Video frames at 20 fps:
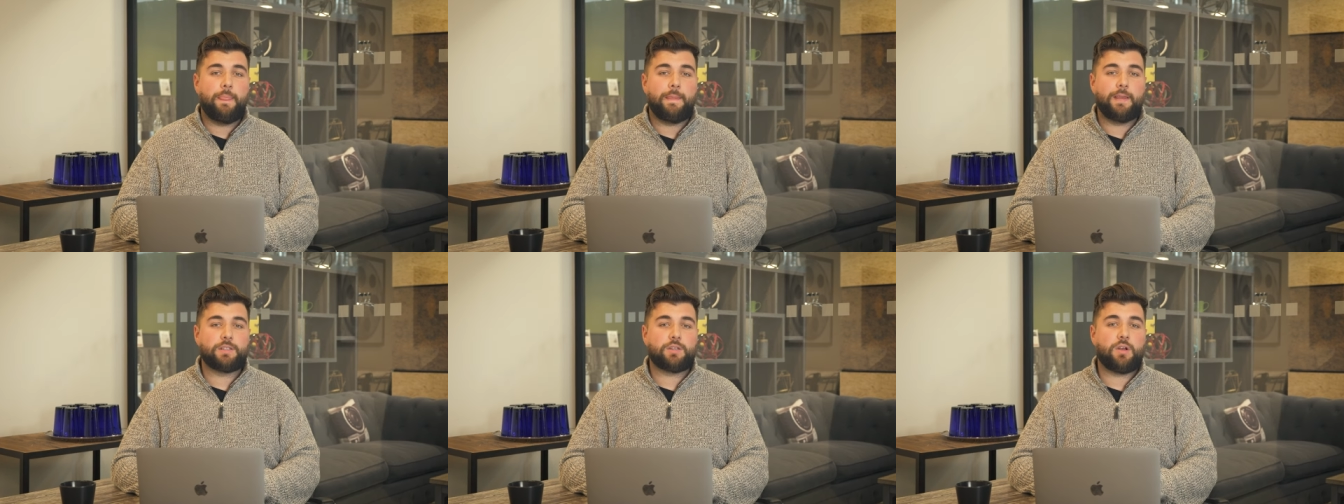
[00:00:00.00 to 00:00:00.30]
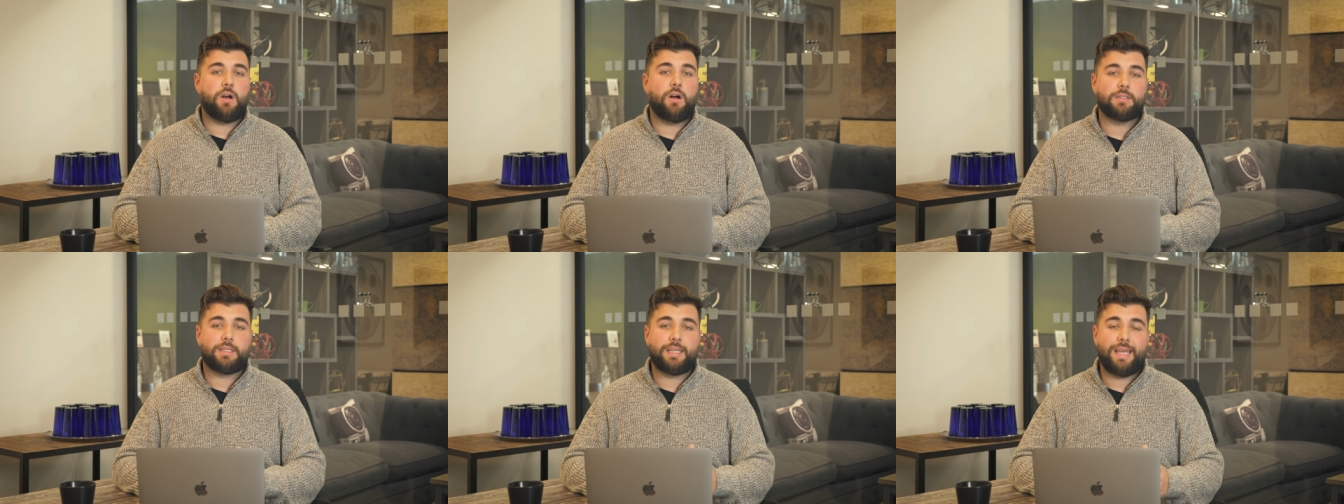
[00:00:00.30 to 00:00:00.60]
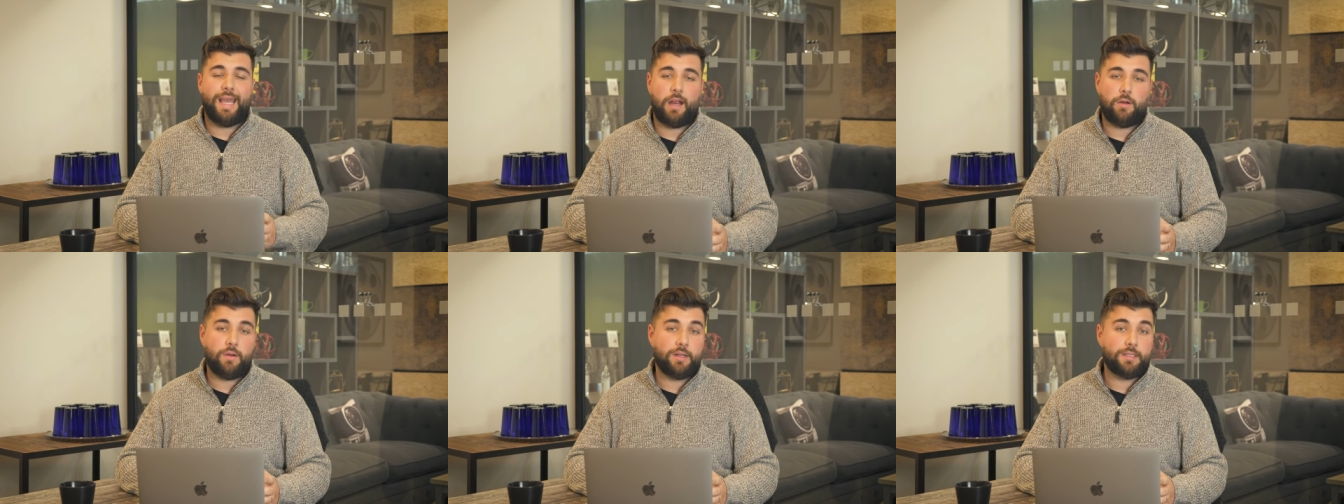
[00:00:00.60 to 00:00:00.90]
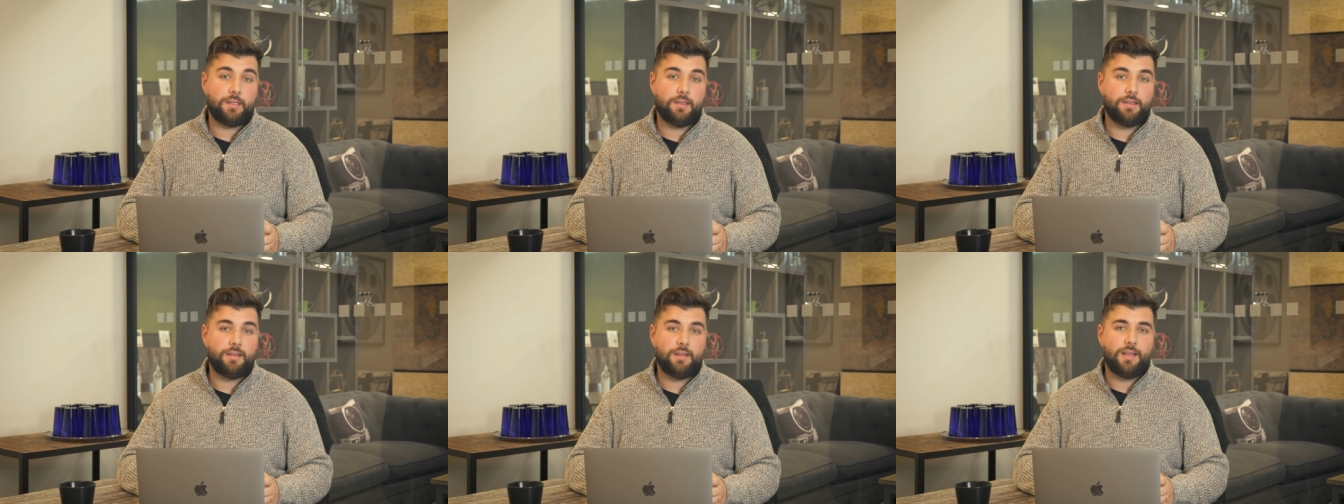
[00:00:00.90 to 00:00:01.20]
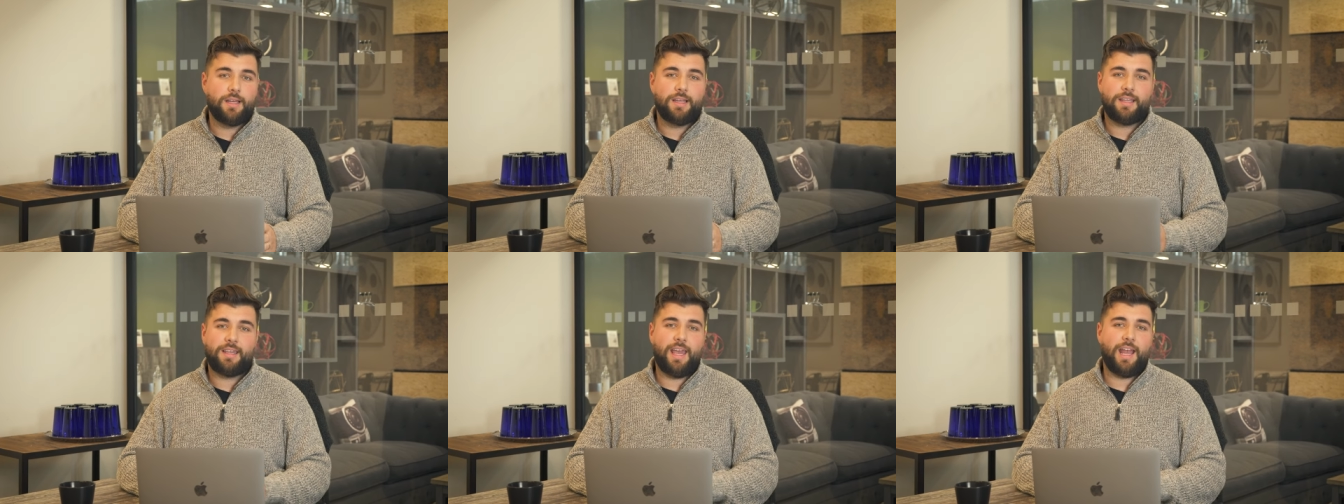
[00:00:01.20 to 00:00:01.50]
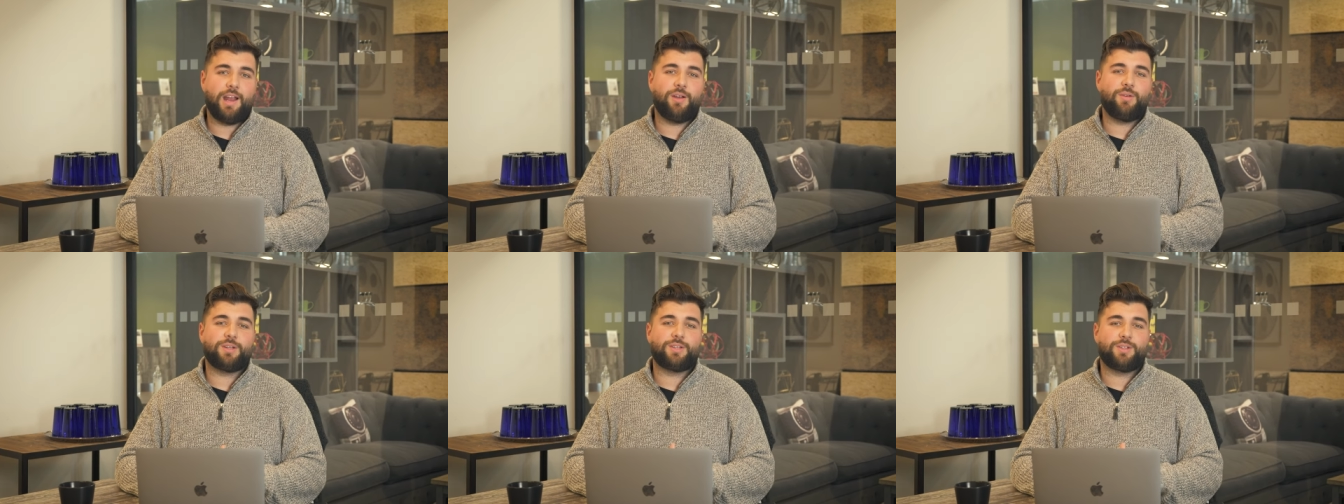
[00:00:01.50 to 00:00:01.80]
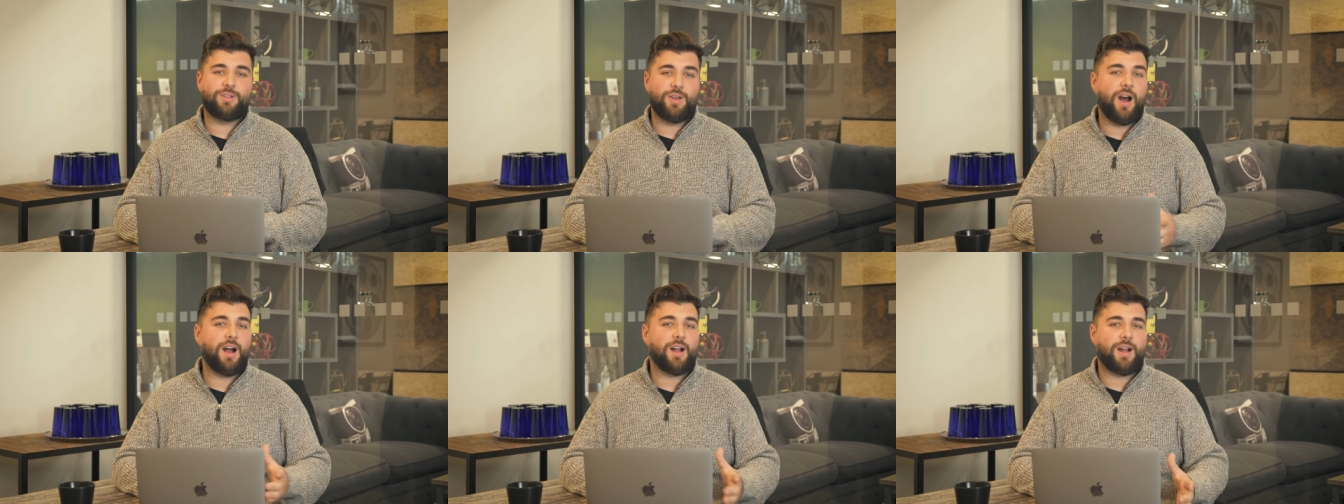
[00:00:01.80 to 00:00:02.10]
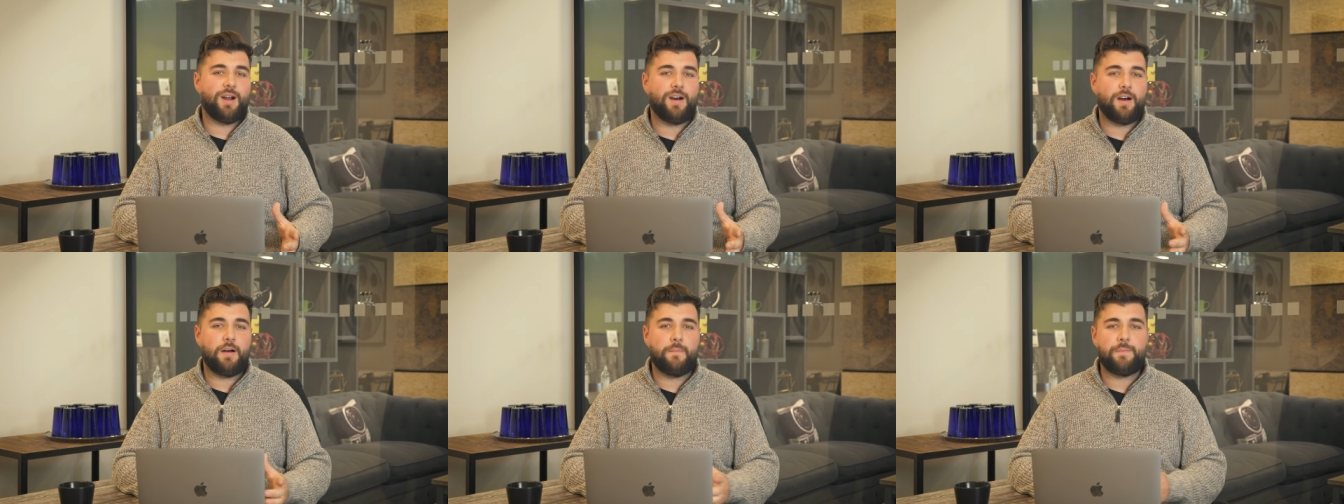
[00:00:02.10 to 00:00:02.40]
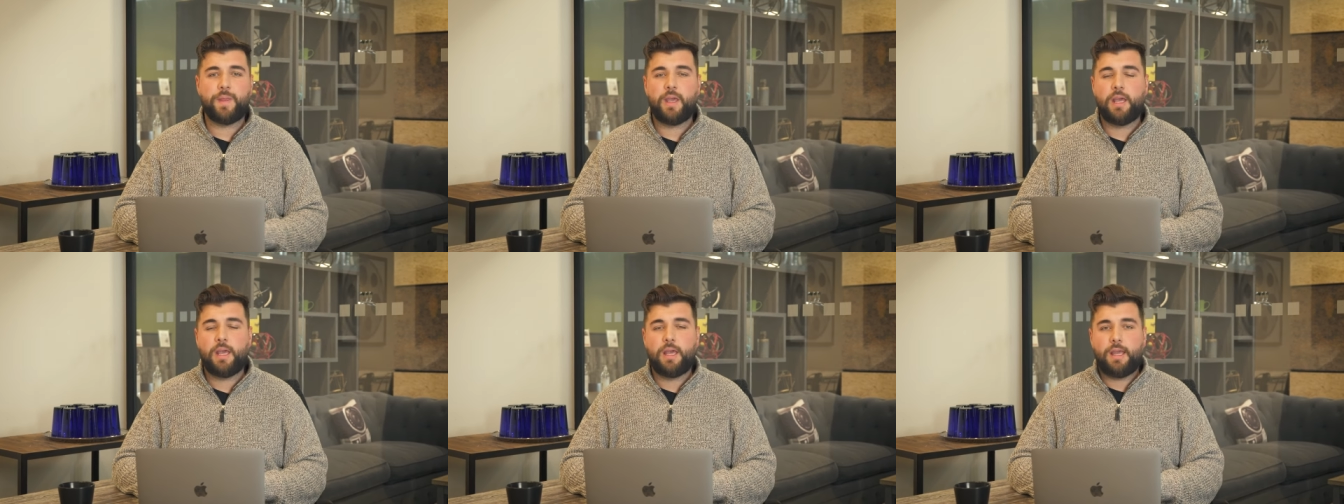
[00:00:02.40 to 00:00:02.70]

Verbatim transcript: is called Carrot, carrot dot com.